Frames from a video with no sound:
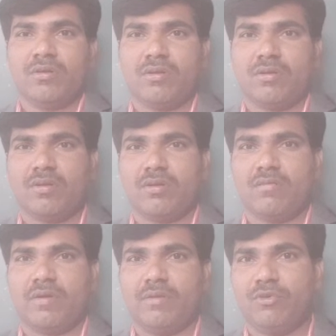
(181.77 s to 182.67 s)

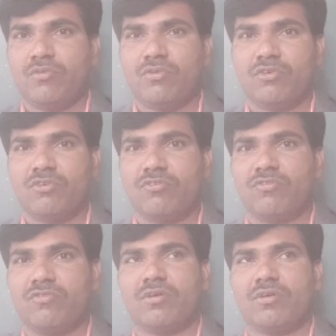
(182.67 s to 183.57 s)
Why?
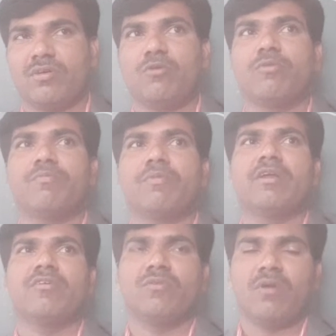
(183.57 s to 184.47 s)
Because I hope
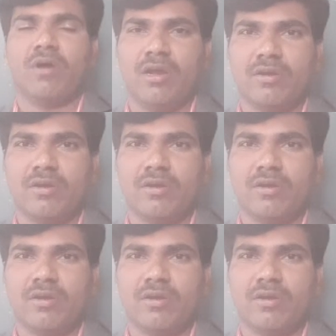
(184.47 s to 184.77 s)
there is you all are